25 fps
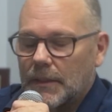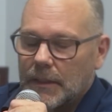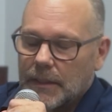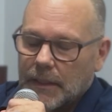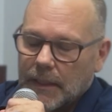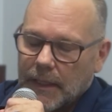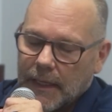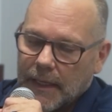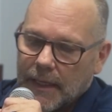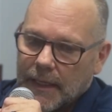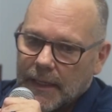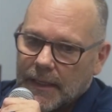
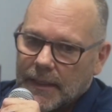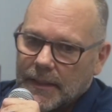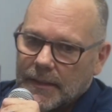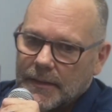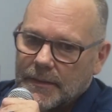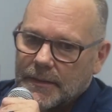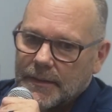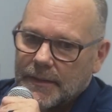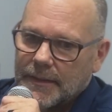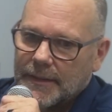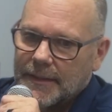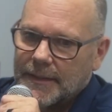
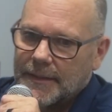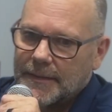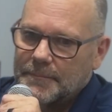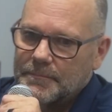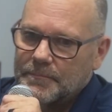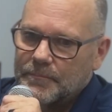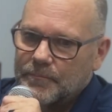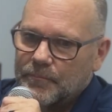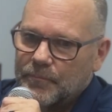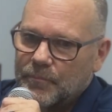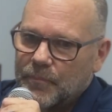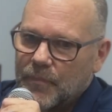And
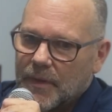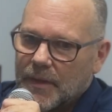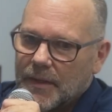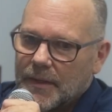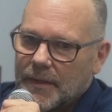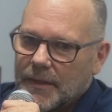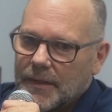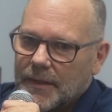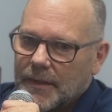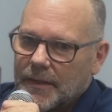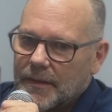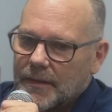
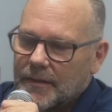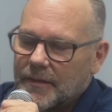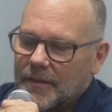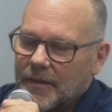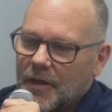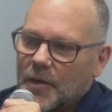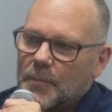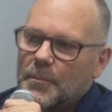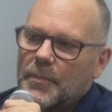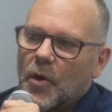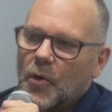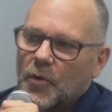the
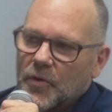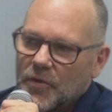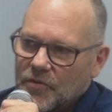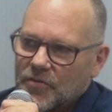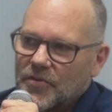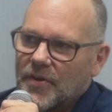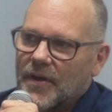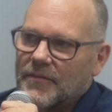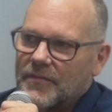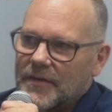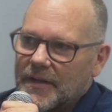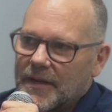components
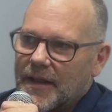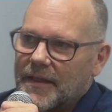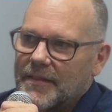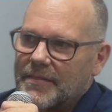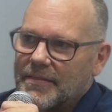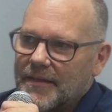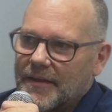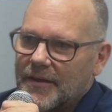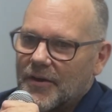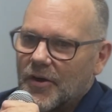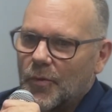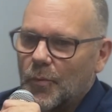of it, I
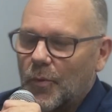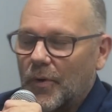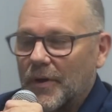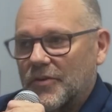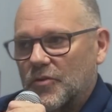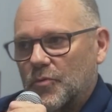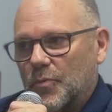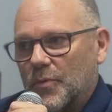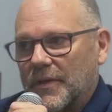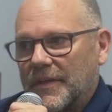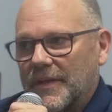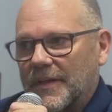think, are
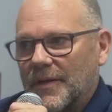what's really